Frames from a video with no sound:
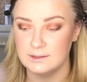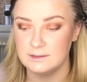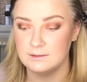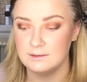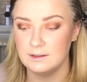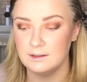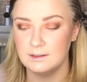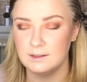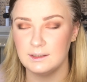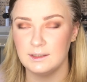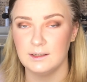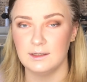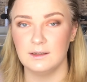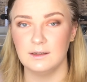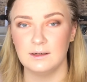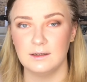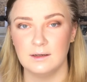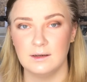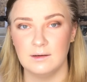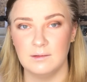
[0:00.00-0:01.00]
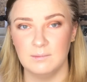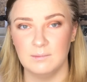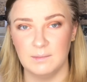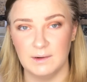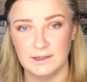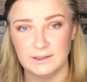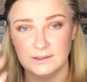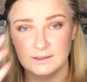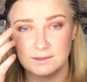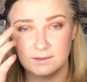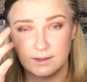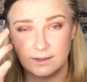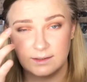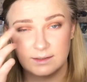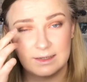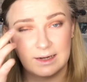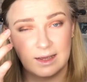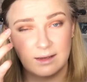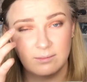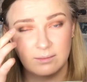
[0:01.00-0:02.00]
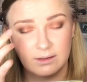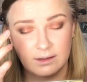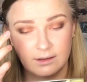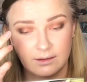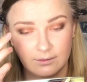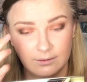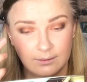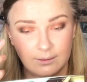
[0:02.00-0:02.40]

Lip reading: started by just like dabbing,